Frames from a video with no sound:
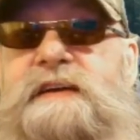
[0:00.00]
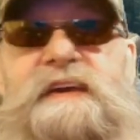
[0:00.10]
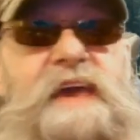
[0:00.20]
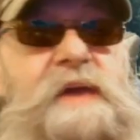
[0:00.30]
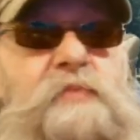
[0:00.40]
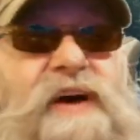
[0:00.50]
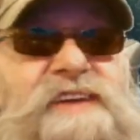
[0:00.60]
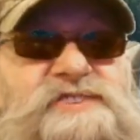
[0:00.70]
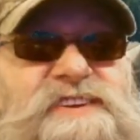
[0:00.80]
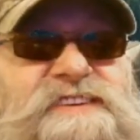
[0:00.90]
keep
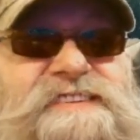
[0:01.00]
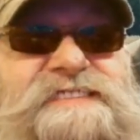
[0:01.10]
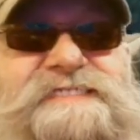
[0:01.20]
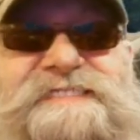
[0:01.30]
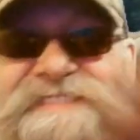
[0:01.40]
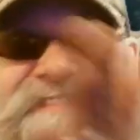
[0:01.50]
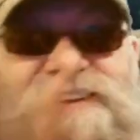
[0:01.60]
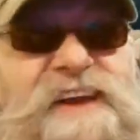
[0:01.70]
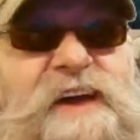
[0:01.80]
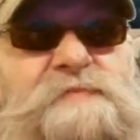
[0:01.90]
watching
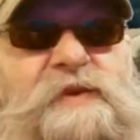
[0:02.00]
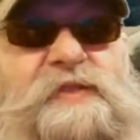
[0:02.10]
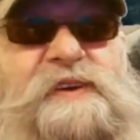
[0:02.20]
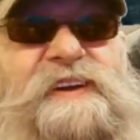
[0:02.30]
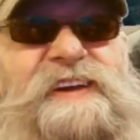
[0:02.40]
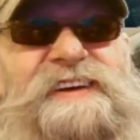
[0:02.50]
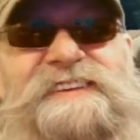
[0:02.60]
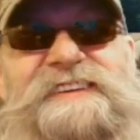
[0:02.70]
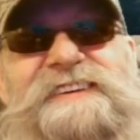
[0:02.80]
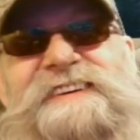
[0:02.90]
till April 30th.
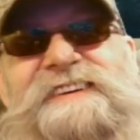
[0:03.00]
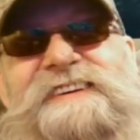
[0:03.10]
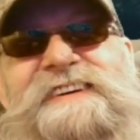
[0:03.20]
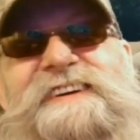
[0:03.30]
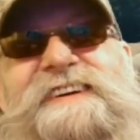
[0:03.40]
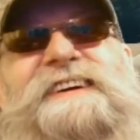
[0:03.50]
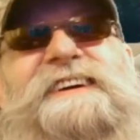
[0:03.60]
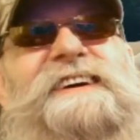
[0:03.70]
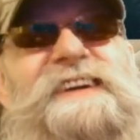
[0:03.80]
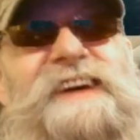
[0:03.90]

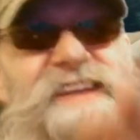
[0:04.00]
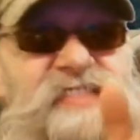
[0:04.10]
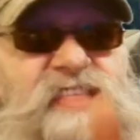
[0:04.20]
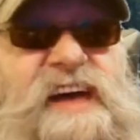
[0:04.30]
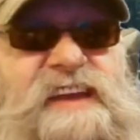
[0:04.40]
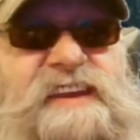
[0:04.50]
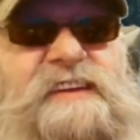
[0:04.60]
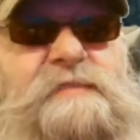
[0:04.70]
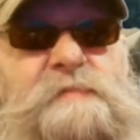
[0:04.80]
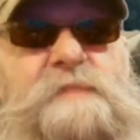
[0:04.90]
And then
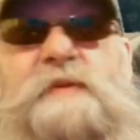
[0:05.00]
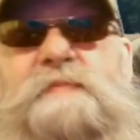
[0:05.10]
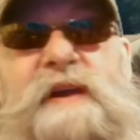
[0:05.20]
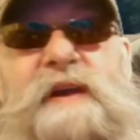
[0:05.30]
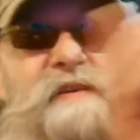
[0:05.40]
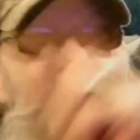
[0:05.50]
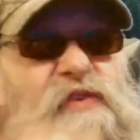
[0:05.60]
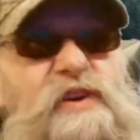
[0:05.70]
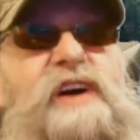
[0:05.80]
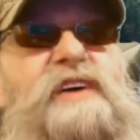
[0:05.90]
be prepared
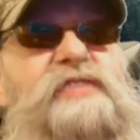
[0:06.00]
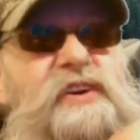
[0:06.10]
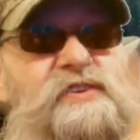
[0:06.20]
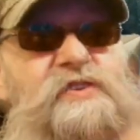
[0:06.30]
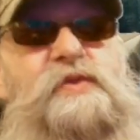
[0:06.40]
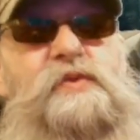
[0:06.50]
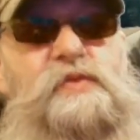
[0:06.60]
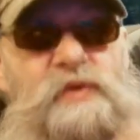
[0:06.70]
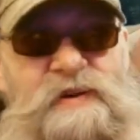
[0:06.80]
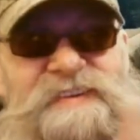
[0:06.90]
for the
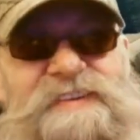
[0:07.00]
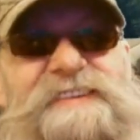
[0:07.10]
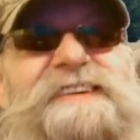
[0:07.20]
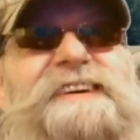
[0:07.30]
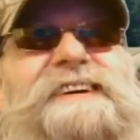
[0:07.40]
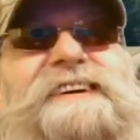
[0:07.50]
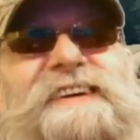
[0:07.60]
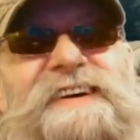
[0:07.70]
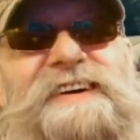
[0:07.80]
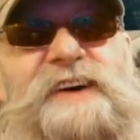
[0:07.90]
new
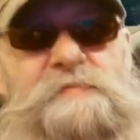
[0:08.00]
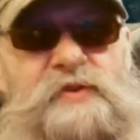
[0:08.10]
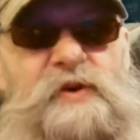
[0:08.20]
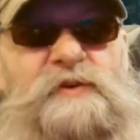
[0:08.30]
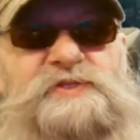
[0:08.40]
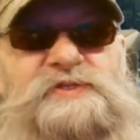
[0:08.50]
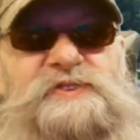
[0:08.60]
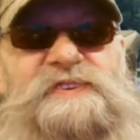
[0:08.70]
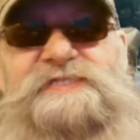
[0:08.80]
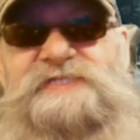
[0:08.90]
approach
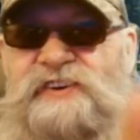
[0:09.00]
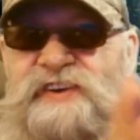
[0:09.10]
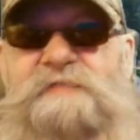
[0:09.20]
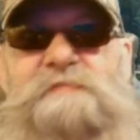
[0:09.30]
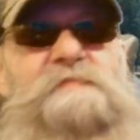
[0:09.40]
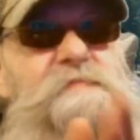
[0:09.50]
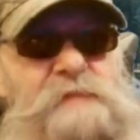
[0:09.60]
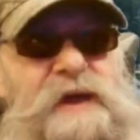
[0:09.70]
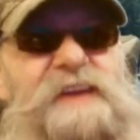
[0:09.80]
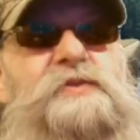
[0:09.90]
starting
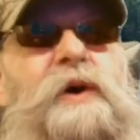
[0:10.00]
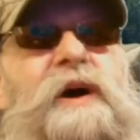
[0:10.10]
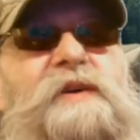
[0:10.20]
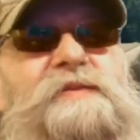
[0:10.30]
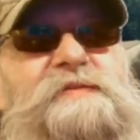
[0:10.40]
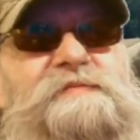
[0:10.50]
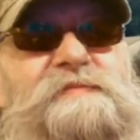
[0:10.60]
May 12th.